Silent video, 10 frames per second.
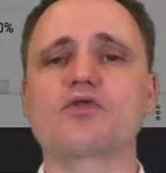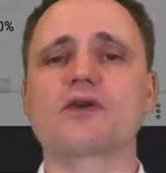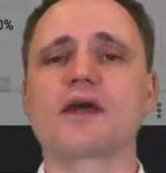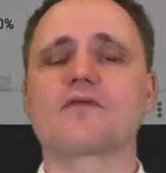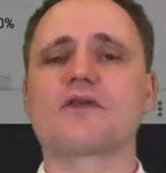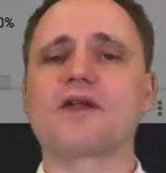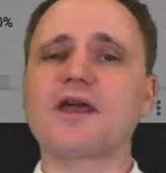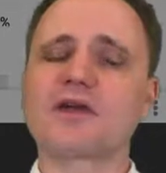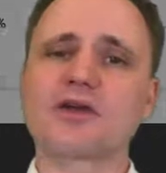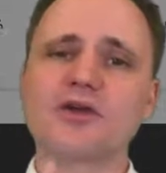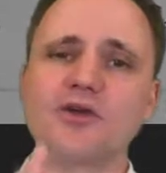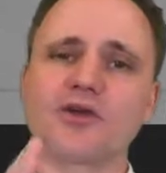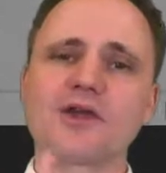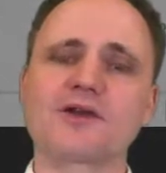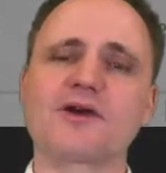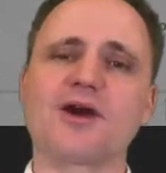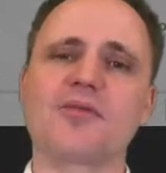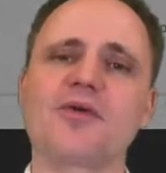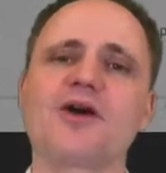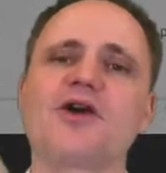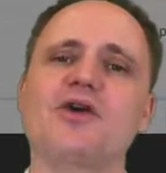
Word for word: to kind of link your GitHub